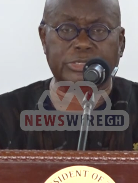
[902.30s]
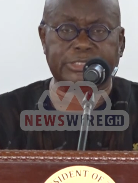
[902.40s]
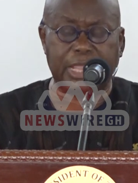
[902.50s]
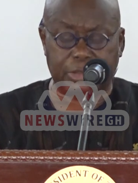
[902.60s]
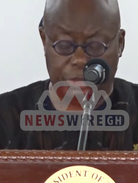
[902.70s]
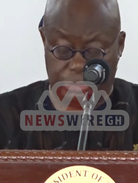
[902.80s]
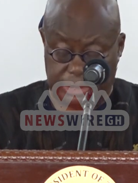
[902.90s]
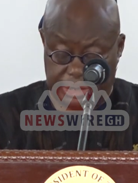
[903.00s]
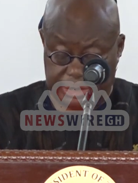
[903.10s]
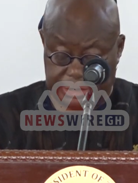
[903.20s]
stakeholders
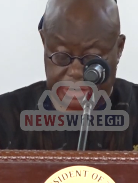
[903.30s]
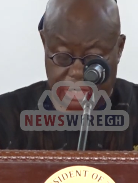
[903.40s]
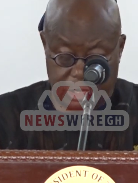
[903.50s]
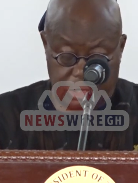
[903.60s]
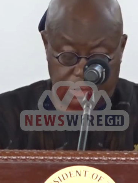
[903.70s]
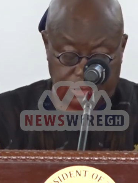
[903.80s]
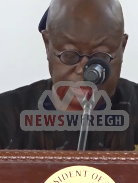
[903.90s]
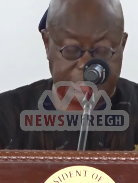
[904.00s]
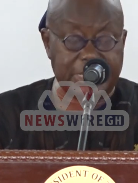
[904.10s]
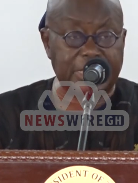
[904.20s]
to
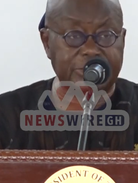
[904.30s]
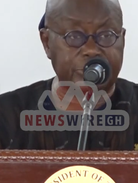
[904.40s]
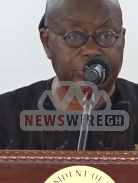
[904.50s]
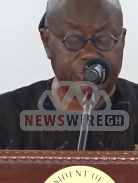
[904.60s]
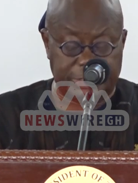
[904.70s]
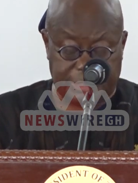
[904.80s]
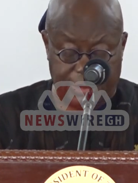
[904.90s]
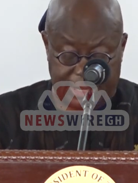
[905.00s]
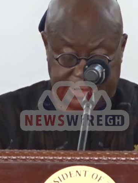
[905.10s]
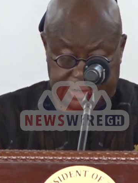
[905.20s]
see us through this
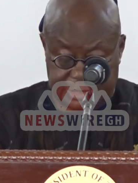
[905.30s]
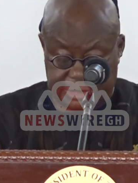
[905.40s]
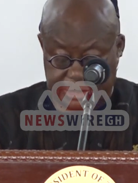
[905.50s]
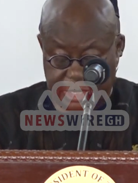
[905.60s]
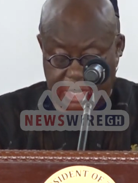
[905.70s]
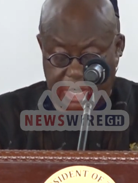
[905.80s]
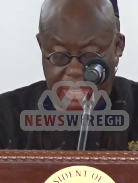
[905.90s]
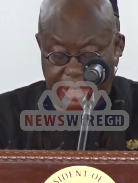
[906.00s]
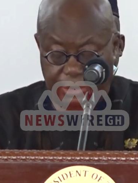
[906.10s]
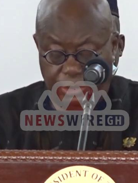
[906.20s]
crisis
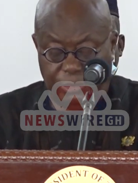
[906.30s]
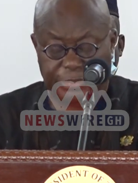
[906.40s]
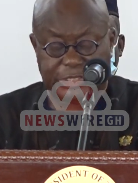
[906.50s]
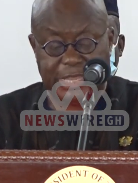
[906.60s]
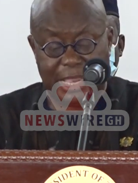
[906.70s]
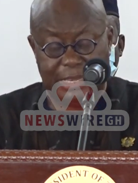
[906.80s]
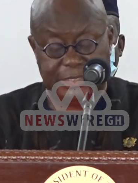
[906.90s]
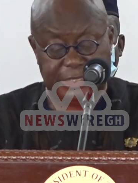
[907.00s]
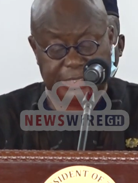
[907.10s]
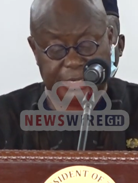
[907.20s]
and all the
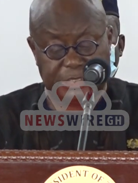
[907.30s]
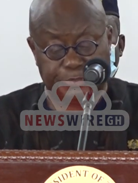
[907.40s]
challenges it has